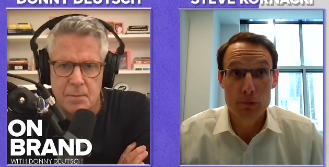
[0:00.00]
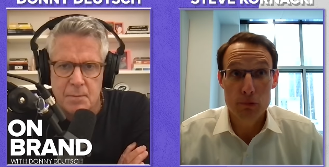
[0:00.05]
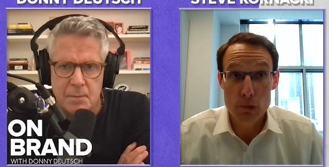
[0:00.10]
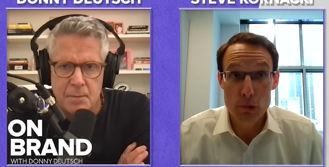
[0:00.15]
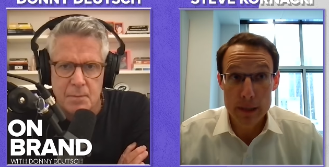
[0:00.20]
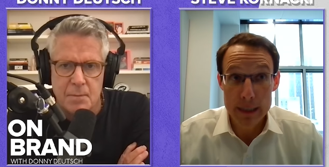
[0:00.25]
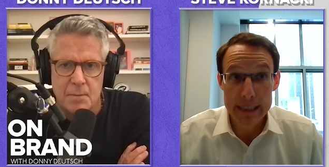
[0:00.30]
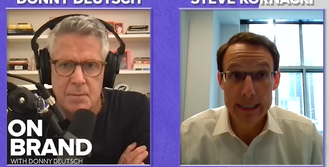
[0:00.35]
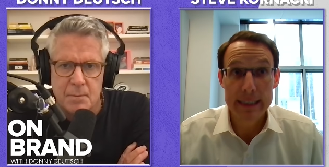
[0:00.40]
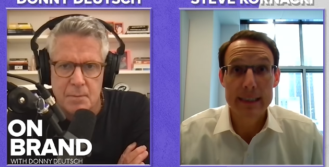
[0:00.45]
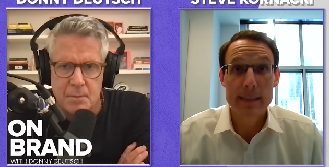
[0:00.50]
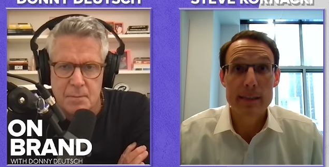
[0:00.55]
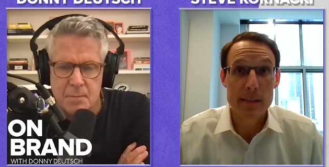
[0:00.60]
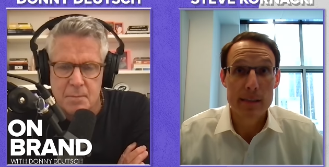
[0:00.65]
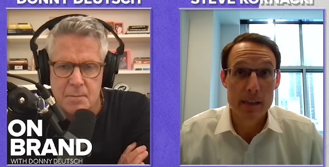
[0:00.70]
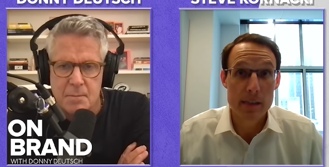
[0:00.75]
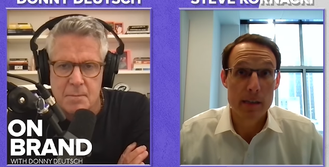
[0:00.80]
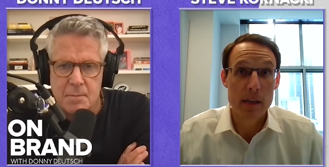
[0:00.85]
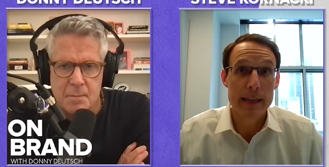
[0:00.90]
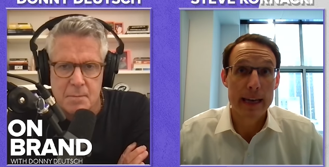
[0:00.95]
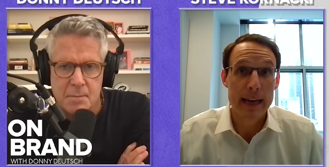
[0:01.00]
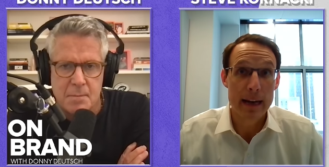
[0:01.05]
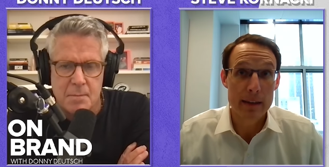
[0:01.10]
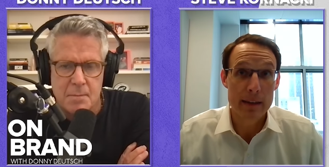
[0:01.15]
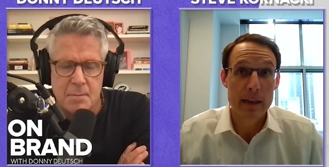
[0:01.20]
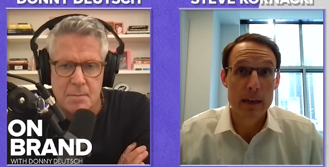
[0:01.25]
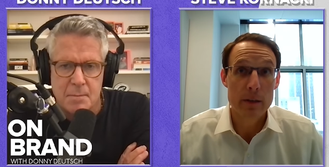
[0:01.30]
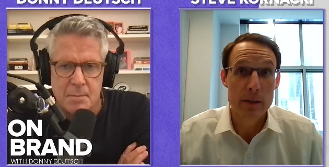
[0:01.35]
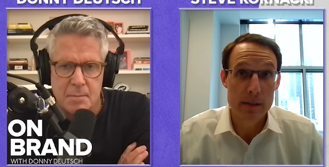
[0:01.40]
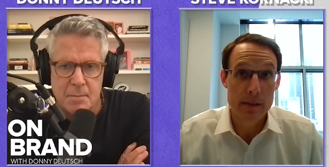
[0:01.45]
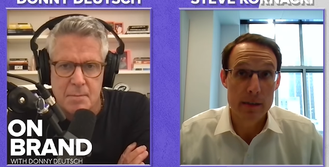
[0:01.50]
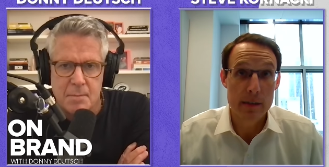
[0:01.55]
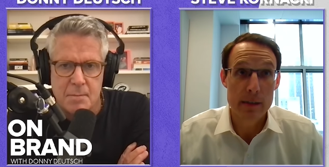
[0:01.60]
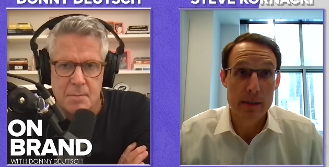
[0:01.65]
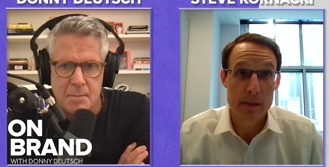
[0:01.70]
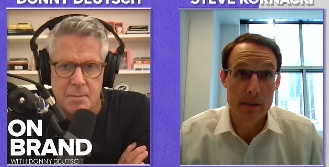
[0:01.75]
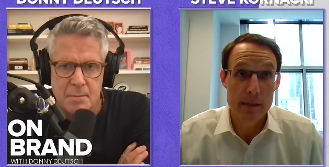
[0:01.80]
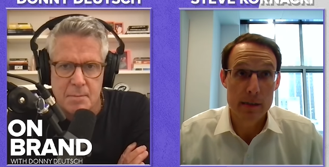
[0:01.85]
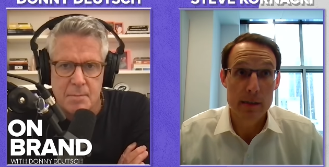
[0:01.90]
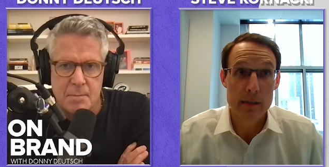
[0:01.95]
Speaker 1: pretty consistently out of there is
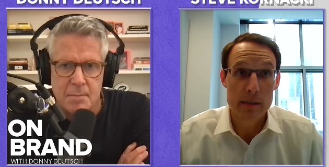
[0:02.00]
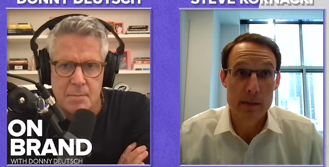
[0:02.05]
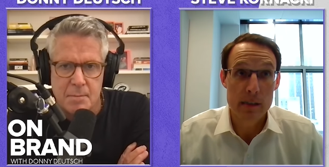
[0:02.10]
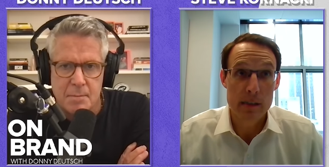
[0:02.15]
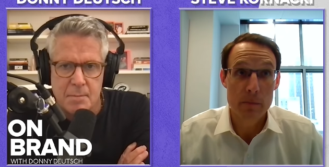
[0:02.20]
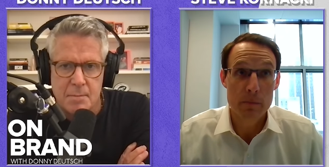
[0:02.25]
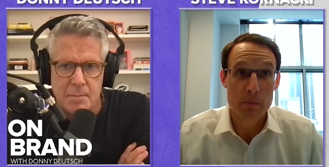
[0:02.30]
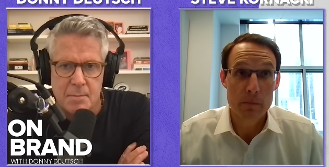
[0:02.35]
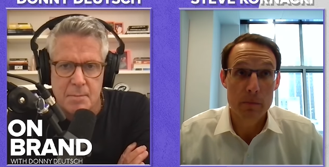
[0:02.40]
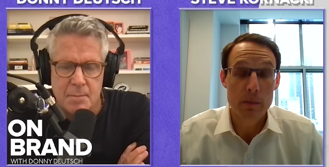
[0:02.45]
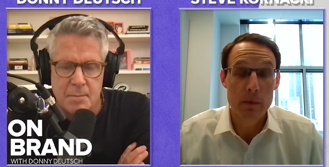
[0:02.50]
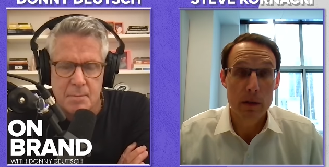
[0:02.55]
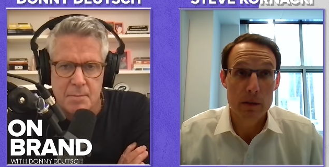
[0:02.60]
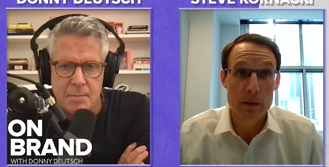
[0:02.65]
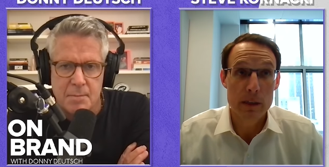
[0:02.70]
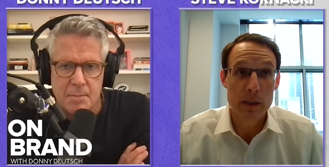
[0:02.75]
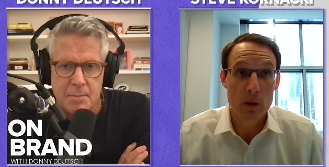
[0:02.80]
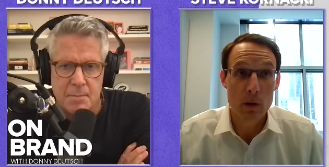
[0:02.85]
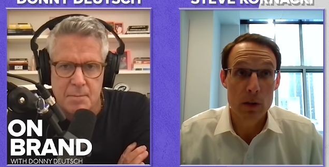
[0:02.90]
is is some you know